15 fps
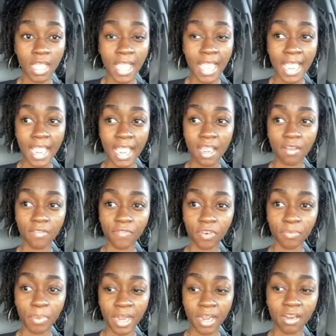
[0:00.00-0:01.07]
and for
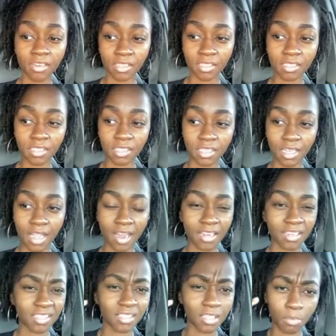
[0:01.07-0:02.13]
parents to kind of
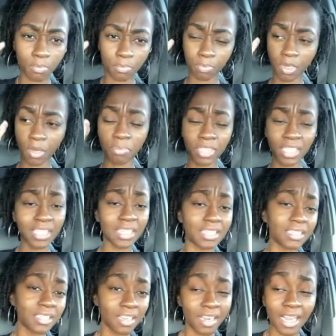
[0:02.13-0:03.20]
just completely
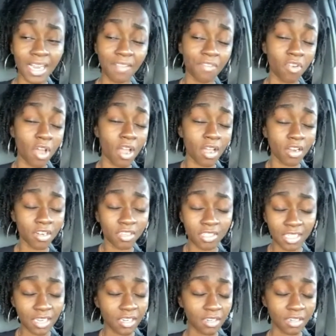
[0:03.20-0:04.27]
disconnect, even though I
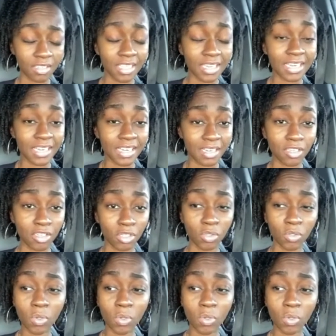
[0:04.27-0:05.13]
understand the need to,